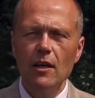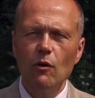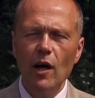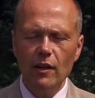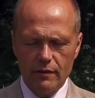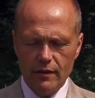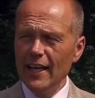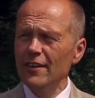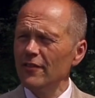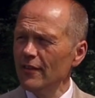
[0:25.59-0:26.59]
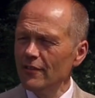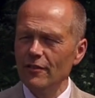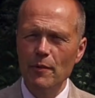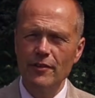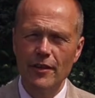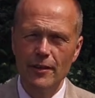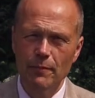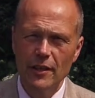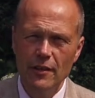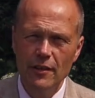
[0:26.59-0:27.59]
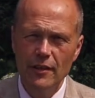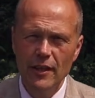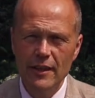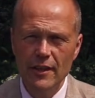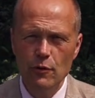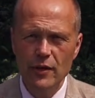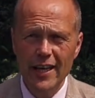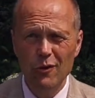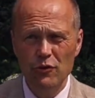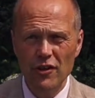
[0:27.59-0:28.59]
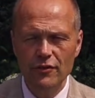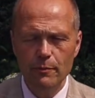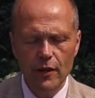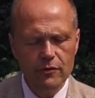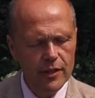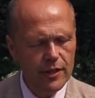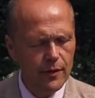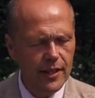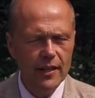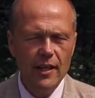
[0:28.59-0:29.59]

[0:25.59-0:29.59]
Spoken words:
Well, it's summertime here in the UK, or just about anyway,